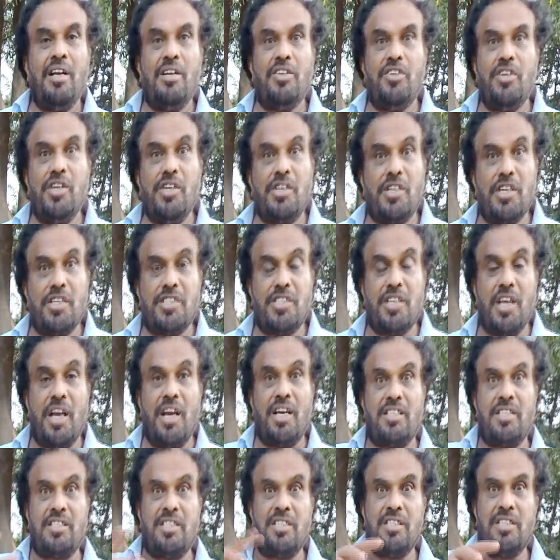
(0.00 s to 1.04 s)
Jesus
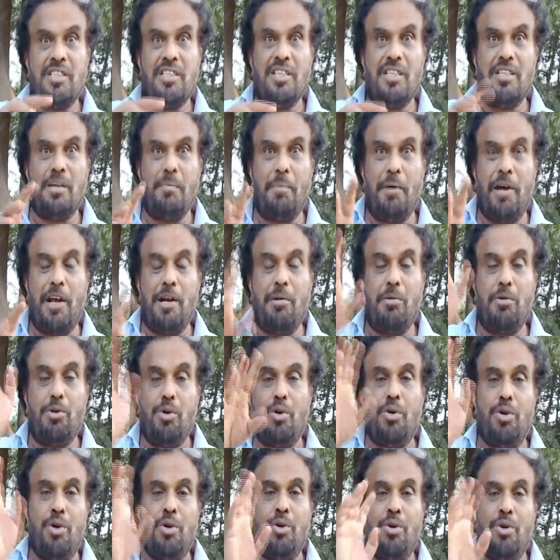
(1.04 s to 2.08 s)
says in the parable,
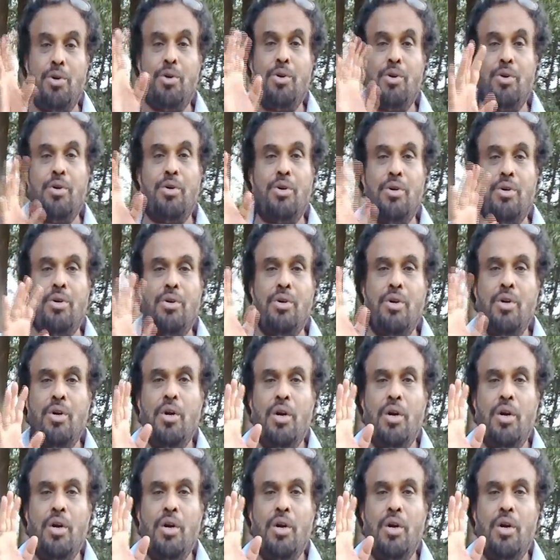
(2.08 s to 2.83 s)
No, no, no, no, no, no.